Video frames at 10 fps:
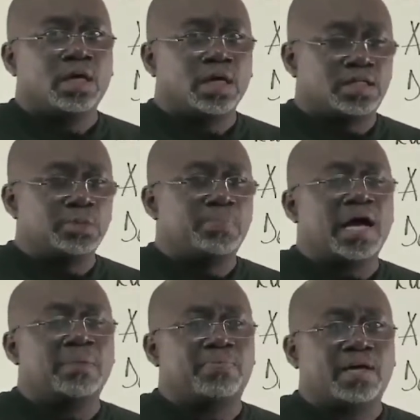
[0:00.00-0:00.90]
It is
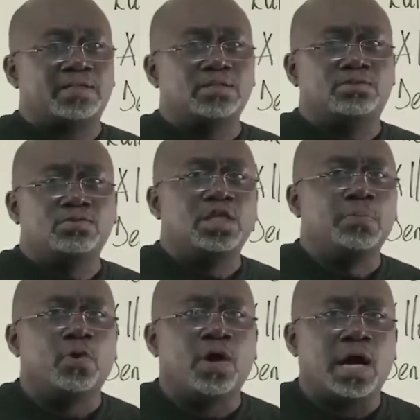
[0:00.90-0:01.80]
bad practice to
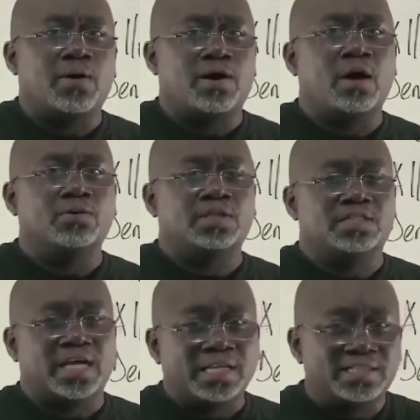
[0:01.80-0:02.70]
deploy our
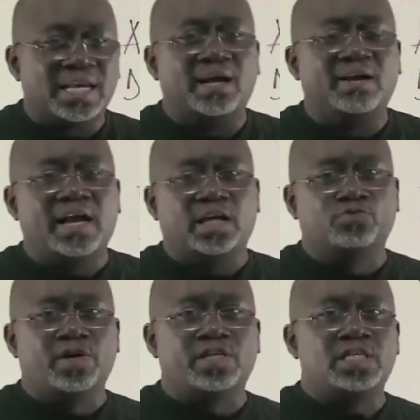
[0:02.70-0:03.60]
routers exactly as
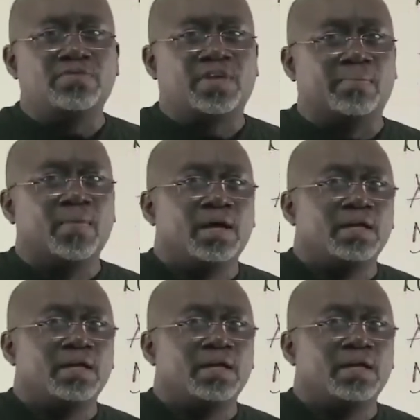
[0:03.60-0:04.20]
we receive them.